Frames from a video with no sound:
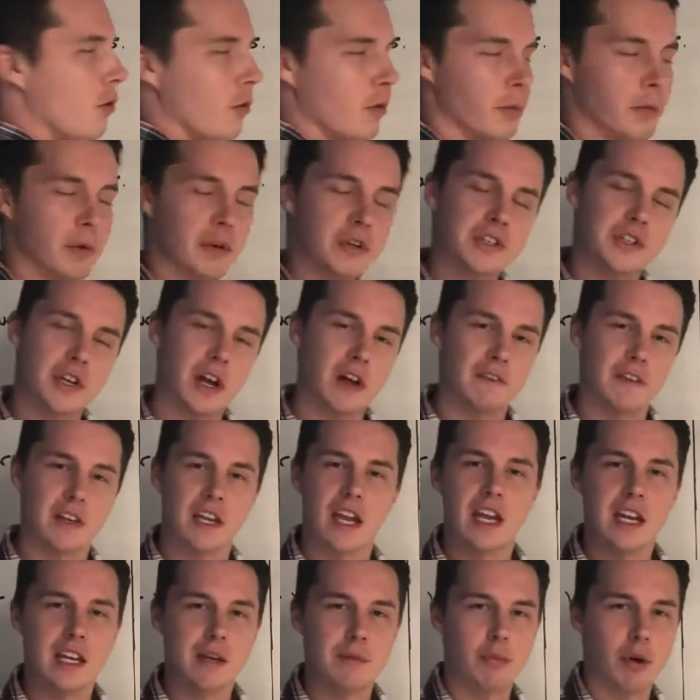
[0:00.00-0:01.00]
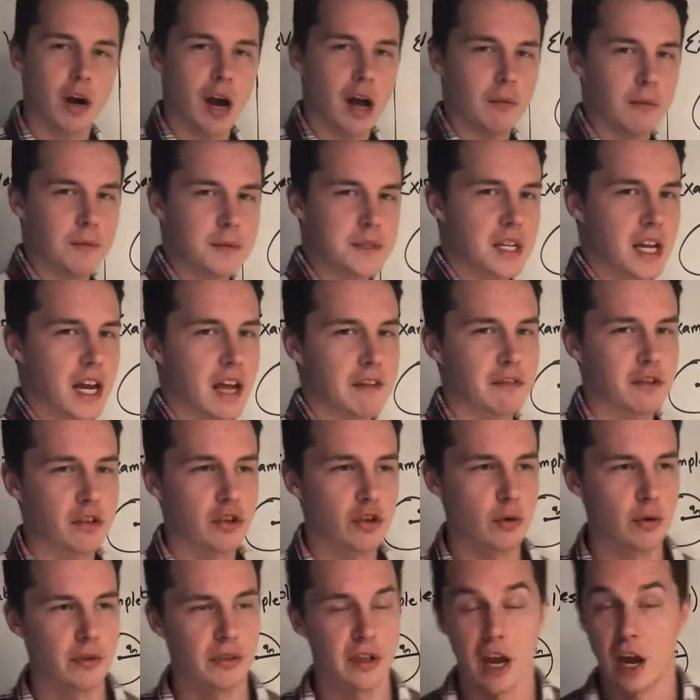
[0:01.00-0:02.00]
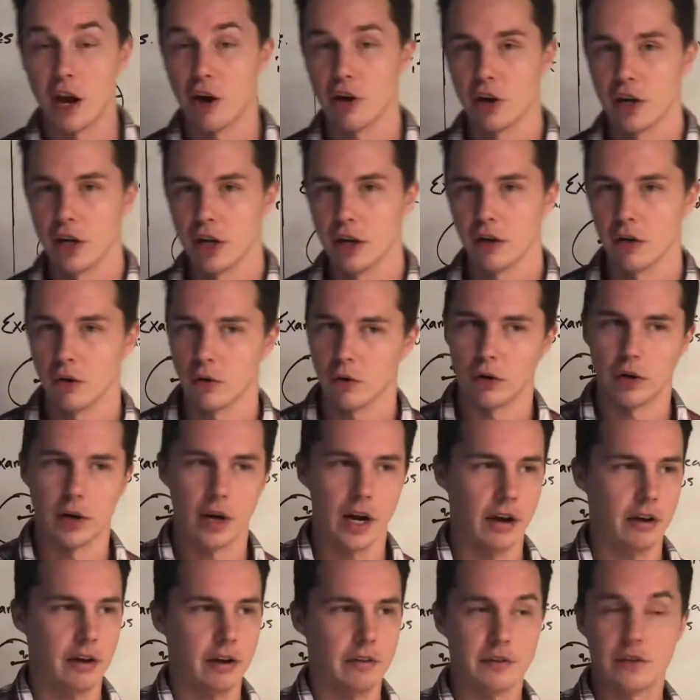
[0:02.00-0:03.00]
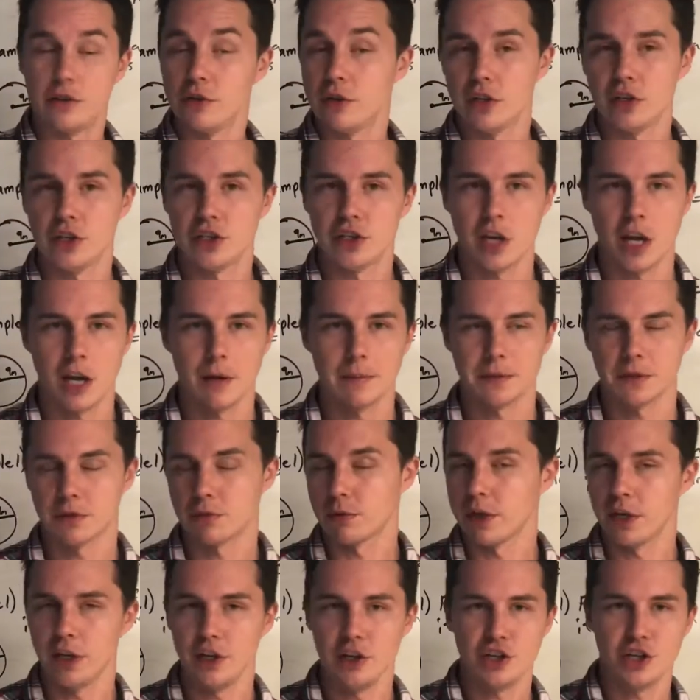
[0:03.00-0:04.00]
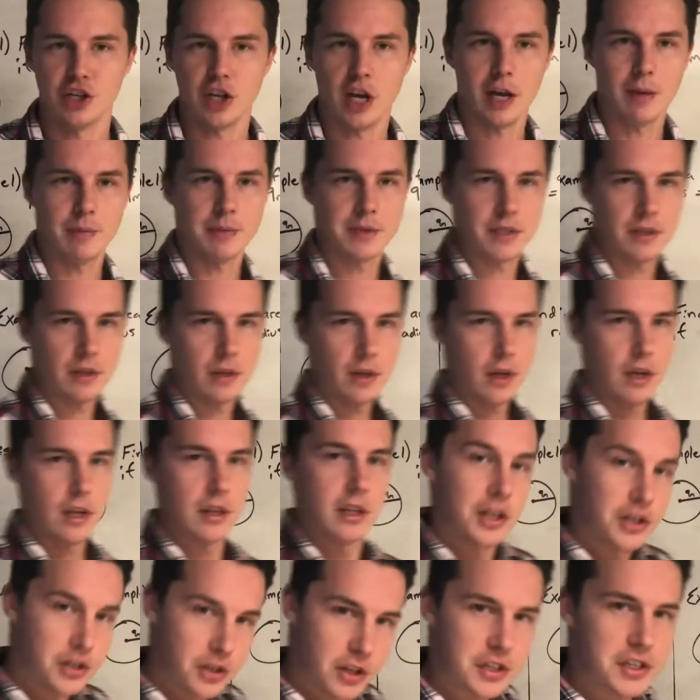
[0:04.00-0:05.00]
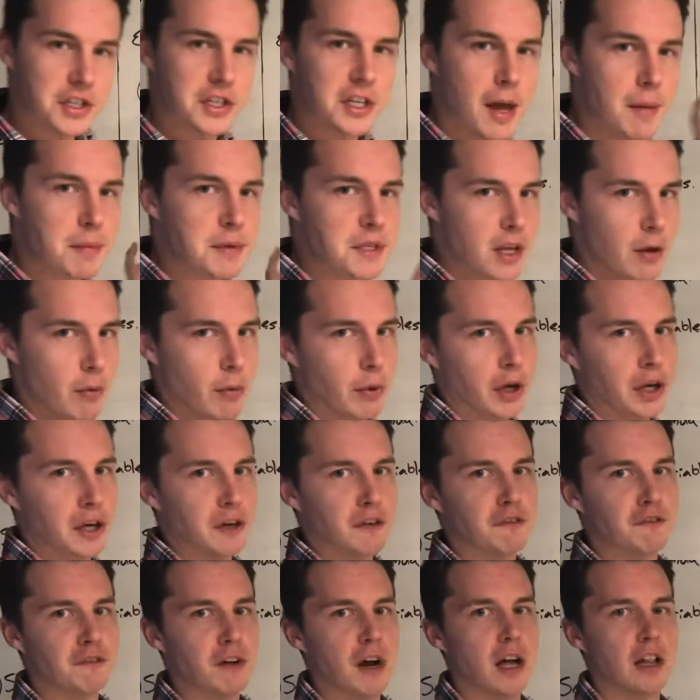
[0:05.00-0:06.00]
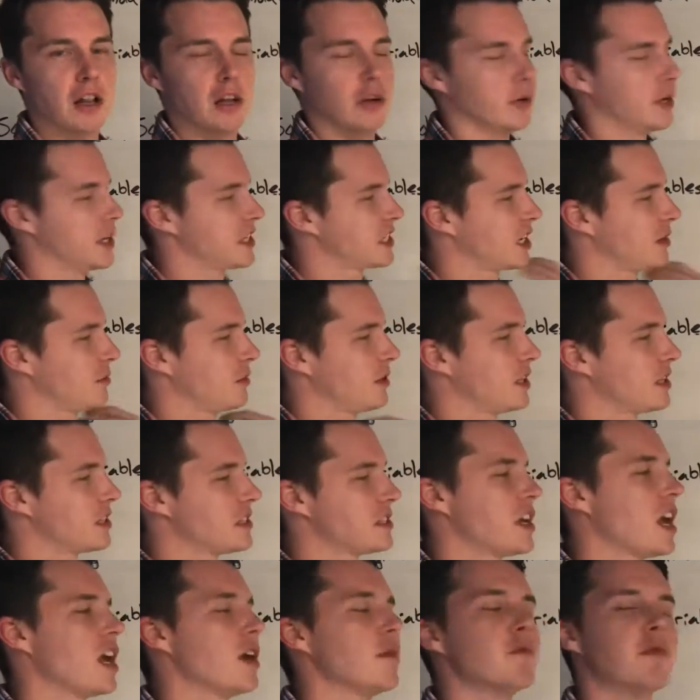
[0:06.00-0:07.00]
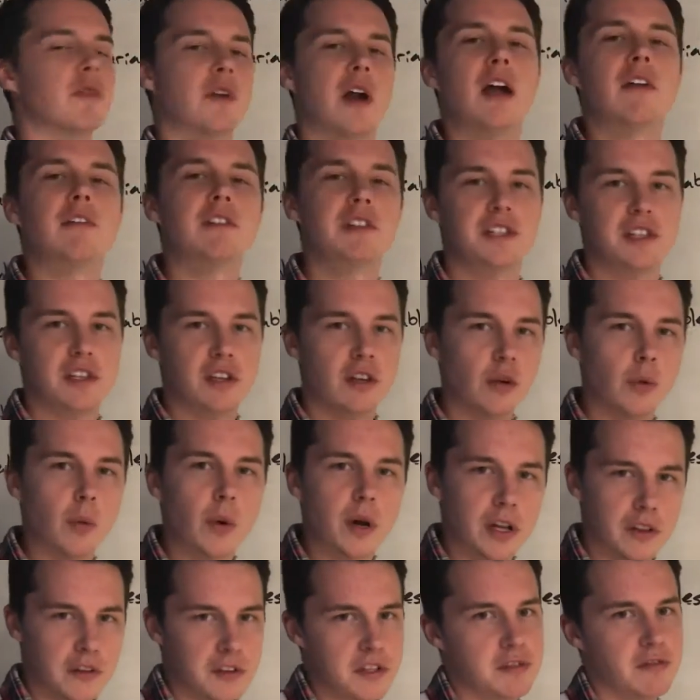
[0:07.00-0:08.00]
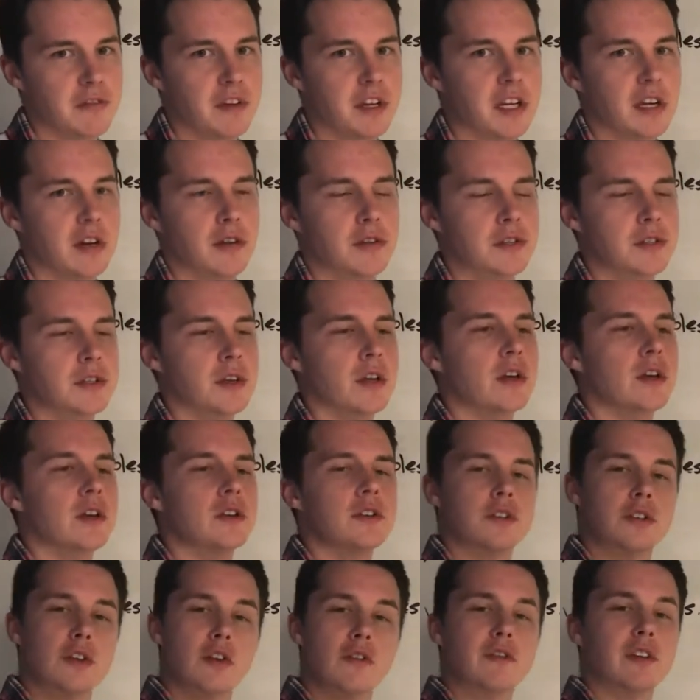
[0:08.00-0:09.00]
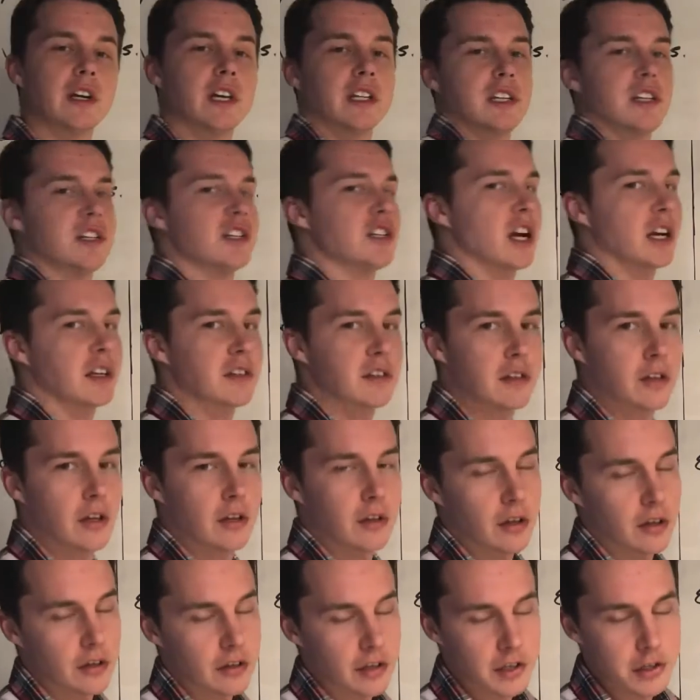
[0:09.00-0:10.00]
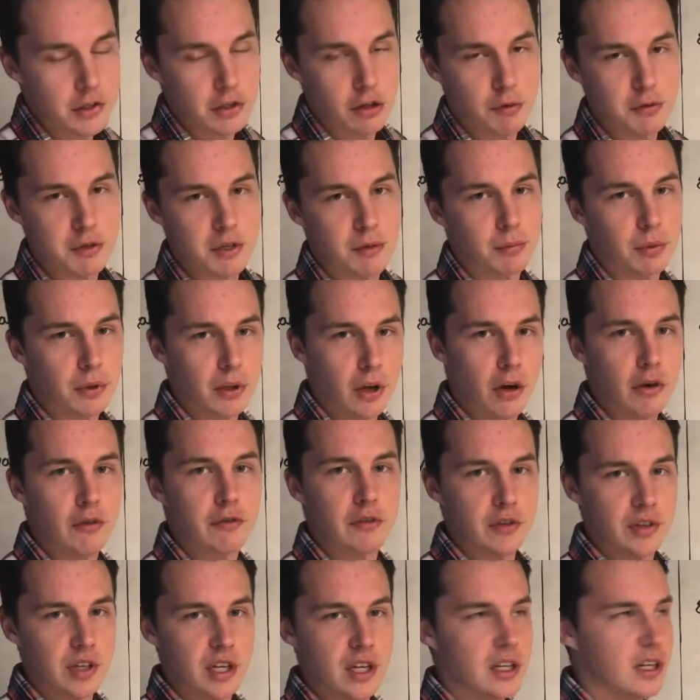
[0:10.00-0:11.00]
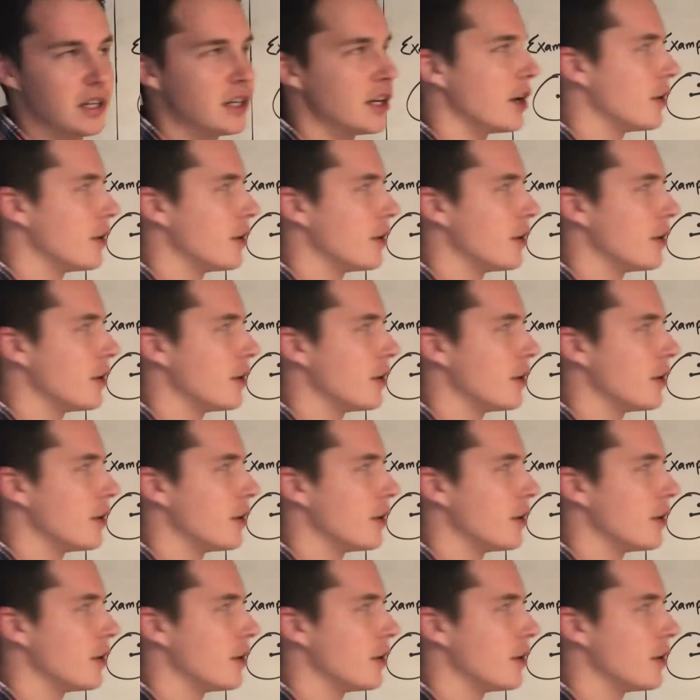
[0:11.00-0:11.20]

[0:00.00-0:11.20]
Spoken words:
when we're solving any problems that have to do with area or area of 2D shapes, 3D shapes, these are the steps that we're going to follow, and it's going to be the same for every single one of these videos. So don't forget to check the description below if you need any